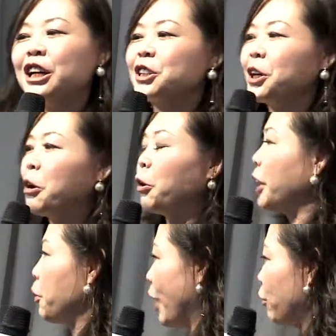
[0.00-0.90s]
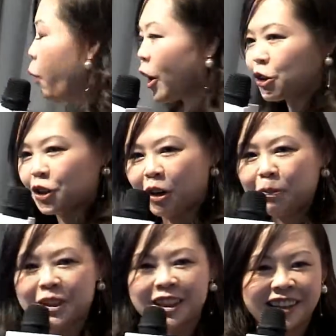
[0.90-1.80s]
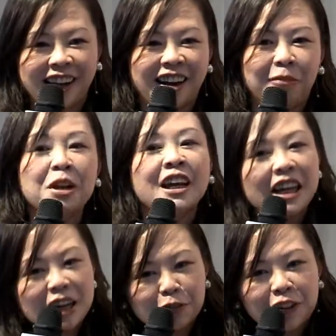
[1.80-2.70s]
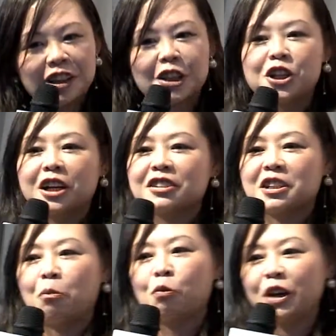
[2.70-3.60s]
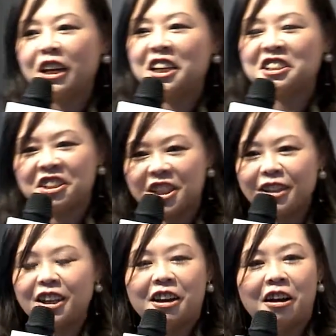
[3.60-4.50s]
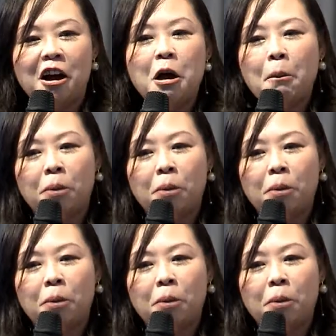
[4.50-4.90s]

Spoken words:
So they run workshops, even teaching some really senior